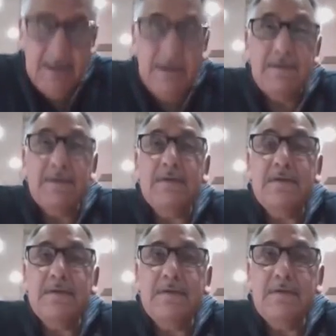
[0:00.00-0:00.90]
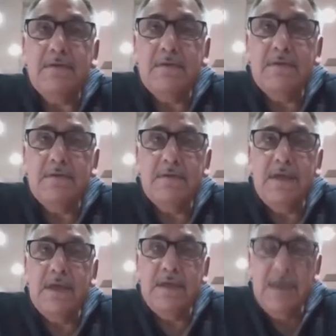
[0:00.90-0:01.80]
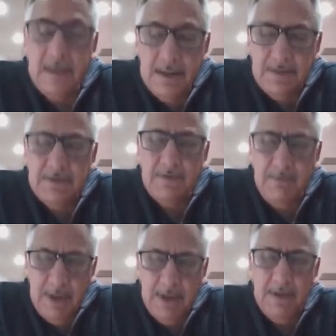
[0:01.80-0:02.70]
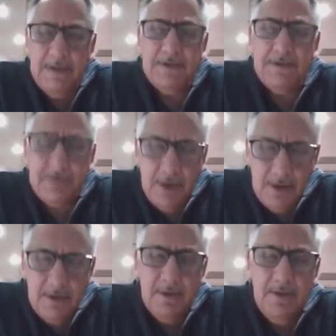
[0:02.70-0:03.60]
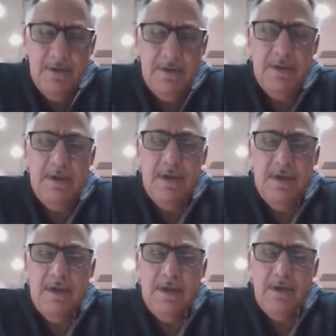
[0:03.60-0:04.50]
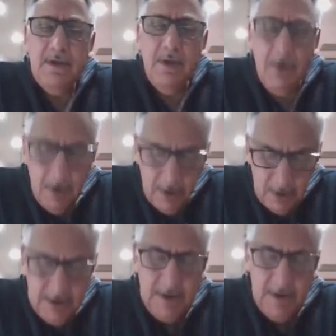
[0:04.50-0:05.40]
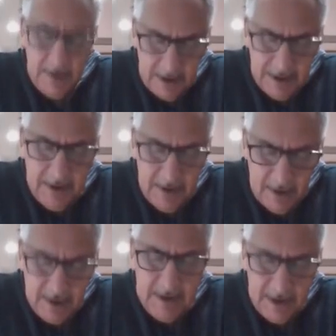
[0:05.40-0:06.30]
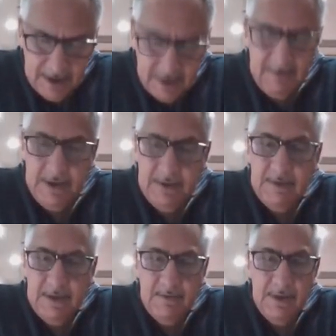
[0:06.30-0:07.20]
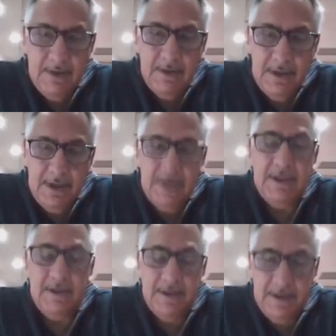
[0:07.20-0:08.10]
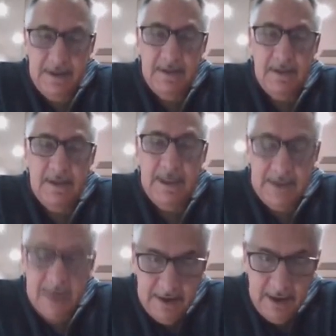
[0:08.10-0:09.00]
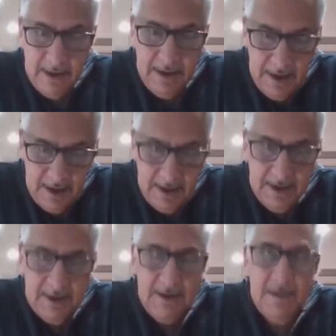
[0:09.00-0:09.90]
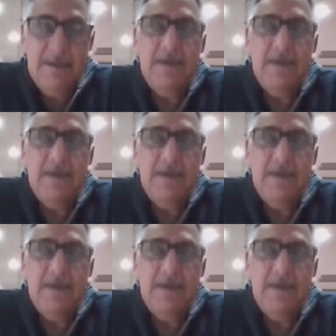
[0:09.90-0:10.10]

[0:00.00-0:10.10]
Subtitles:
I think there needed to be a strong hold on the security establishment because it has let us down seriously.